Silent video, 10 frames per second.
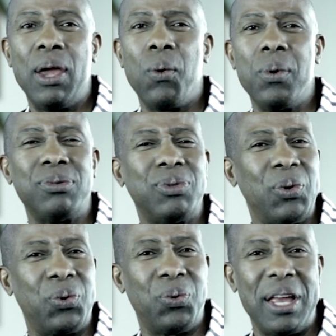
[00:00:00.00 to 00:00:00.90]
We're so
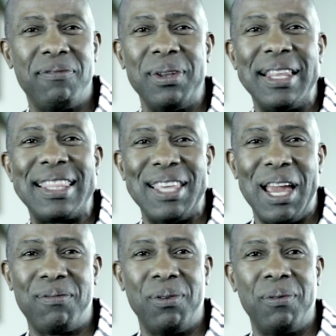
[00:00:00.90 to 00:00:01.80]
grateful and
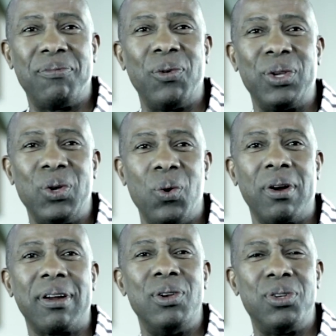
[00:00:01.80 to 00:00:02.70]
thankful for your
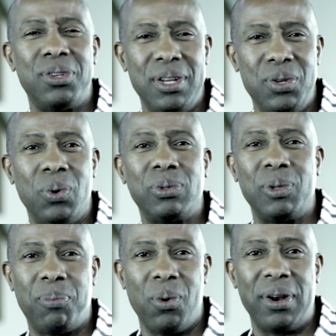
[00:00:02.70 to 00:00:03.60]
continual
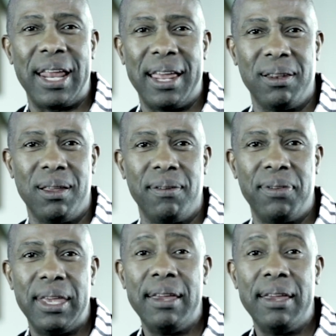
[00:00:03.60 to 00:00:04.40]
support and love.